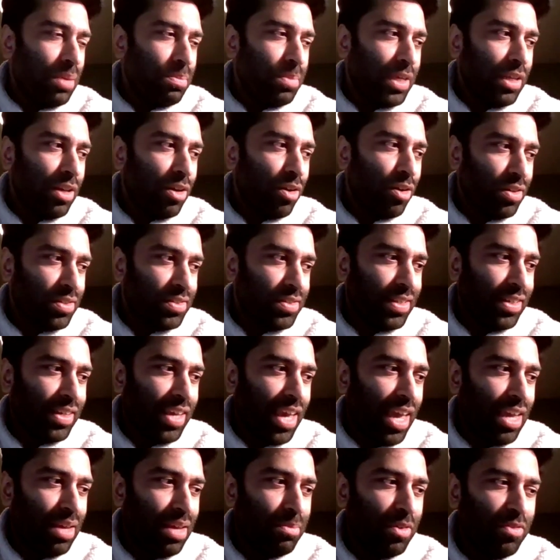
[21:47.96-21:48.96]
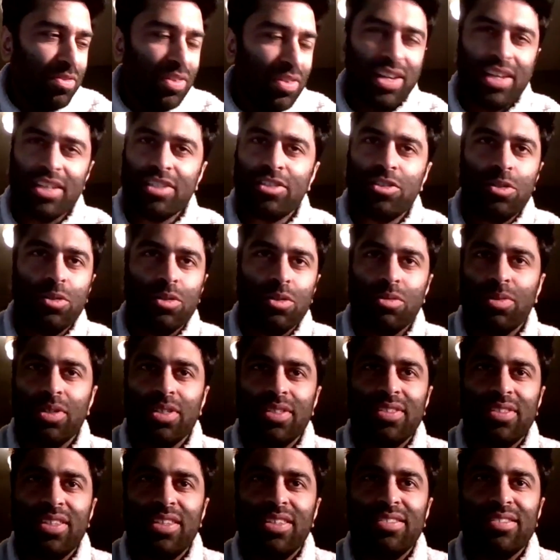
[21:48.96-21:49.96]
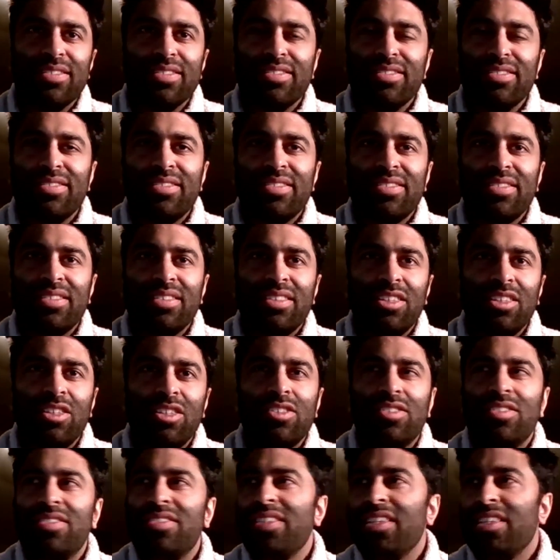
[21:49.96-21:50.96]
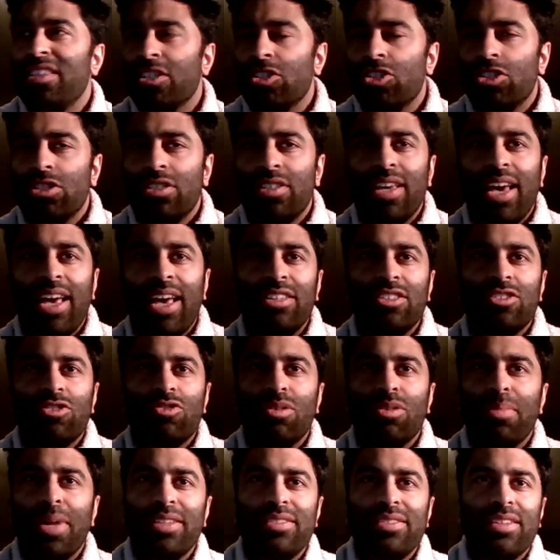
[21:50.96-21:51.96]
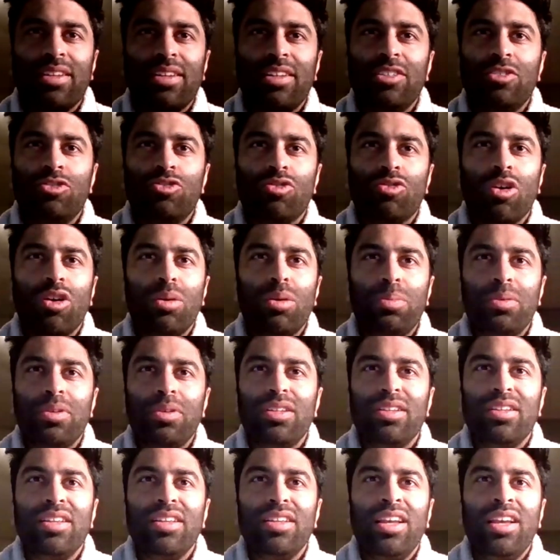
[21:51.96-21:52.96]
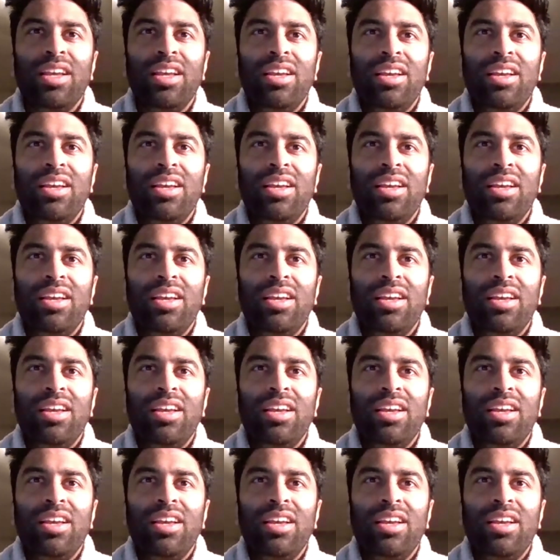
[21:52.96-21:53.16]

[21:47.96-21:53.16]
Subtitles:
maybe lost the game over the last 2 or 3 seasons, you'd see the gates dramatically drop. And